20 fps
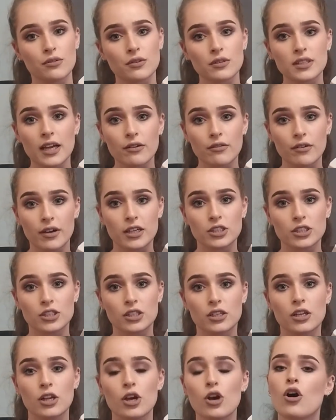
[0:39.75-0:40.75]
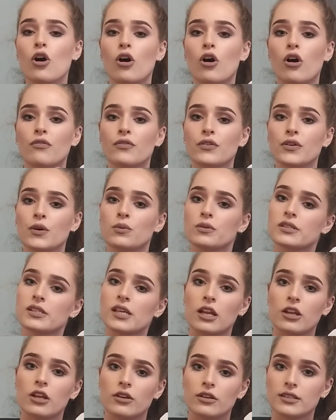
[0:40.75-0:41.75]
direction of your
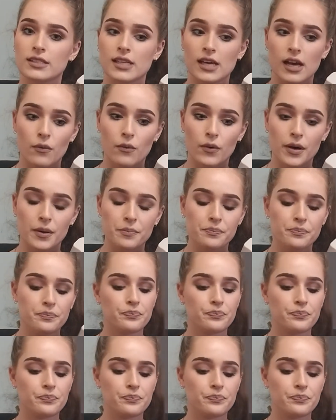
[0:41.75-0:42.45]
cellular tower.